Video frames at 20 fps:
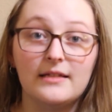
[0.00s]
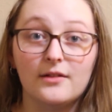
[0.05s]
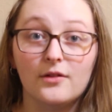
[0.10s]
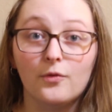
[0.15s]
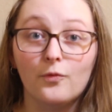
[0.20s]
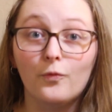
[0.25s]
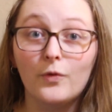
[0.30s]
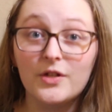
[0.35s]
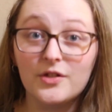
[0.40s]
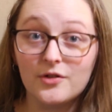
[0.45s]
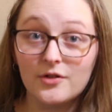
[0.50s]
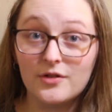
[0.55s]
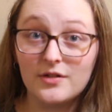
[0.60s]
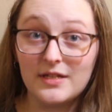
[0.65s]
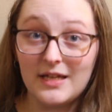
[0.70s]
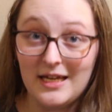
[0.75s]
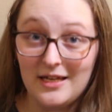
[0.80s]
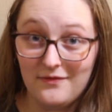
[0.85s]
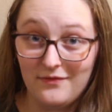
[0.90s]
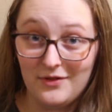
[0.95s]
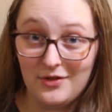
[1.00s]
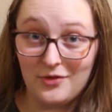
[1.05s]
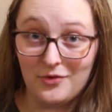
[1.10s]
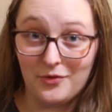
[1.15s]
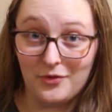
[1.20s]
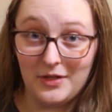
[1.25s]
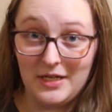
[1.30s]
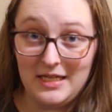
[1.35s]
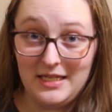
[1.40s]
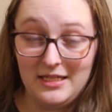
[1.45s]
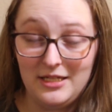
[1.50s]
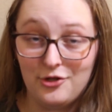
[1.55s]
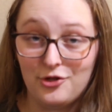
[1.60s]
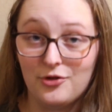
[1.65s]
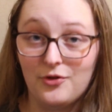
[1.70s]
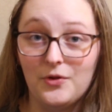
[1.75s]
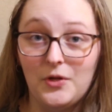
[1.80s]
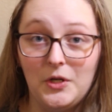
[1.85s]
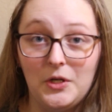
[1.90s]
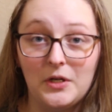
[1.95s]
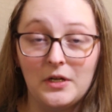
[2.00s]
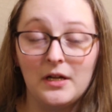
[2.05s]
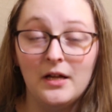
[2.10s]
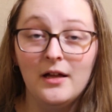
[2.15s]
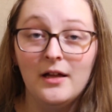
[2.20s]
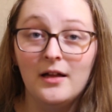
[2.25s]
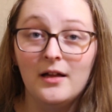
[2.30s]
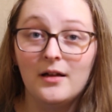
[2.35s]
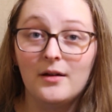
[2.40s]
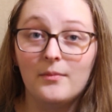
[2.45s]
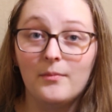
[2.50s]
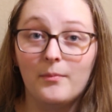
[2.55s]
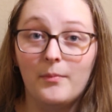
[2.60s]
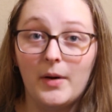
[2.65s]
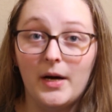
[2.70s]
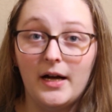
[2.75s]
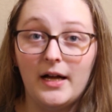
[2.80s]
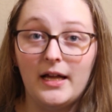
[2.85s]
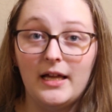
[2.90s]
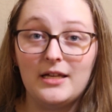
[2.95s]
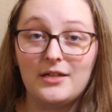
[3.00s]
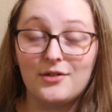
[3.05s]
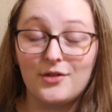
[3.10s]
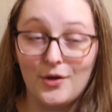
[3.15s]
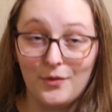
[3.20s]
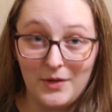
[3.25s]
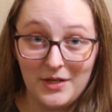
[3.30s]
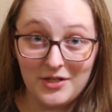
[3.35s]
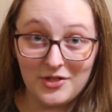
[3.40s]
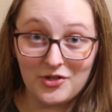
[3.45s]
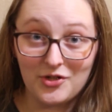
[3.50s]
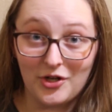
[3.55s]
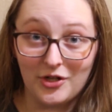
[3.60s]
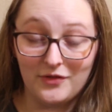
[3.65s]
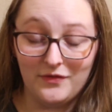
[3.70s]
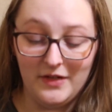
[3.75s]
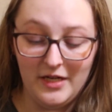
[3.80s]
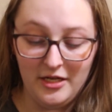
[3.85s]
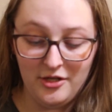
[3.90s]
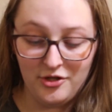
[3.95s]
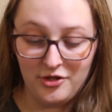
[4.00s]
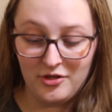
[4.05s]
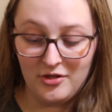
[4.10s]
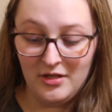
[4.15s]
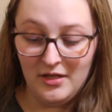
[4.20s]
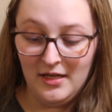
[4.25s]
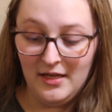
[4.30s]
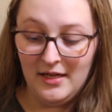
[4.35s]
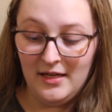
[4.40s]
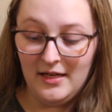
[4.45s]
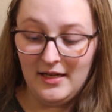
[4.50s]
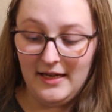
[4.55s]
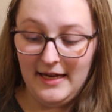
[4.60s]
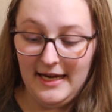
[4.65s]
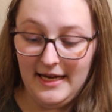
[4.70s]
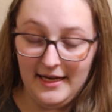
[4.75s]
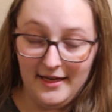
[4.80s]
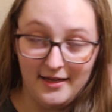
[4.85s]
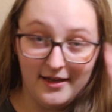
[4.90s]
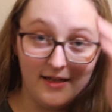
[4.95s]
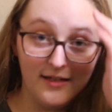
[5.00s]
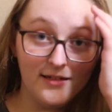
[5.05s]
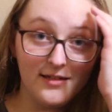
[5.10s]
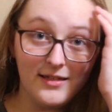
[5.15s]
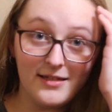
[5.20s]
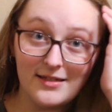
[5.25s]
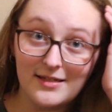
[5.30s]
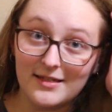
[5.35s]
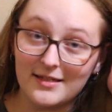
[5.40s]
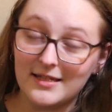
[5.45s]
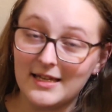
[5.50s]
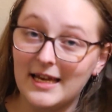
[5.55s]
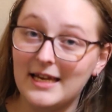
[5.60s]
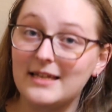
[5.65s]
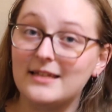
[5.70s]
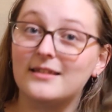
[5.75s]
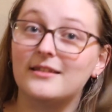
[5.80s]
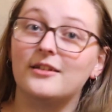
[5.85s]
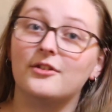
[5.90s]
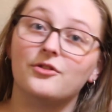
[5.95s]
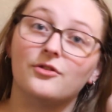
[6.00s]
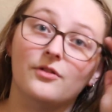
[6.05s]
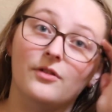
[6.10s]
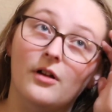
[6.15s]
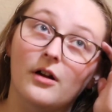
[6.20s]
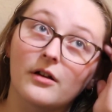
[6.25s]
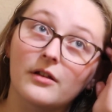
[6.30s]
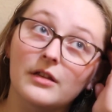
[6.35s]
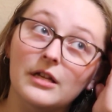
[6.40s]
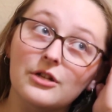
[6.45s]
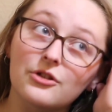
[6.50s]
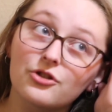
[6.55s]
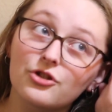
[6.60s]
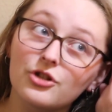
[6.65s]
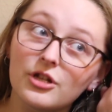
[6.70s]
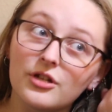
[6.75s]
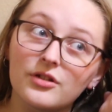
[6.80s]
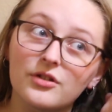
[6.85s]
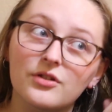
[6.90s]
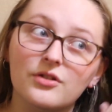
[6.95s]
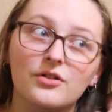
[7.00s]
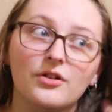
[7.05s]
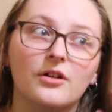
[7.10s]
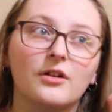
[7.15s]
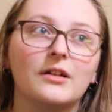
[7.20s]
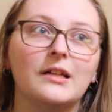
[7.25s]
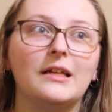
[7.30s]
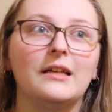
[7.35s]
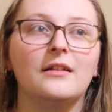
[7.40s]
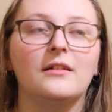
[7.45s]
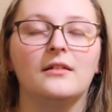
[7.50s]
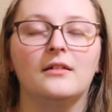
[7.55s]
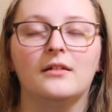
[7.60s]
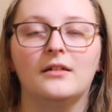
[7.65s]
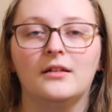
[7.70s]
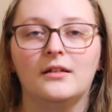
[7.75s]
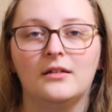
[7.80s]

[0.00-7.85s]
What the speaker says: Wizard's Inventory Stitch Along by Sewing Starfish. And this is a stitch along that just started.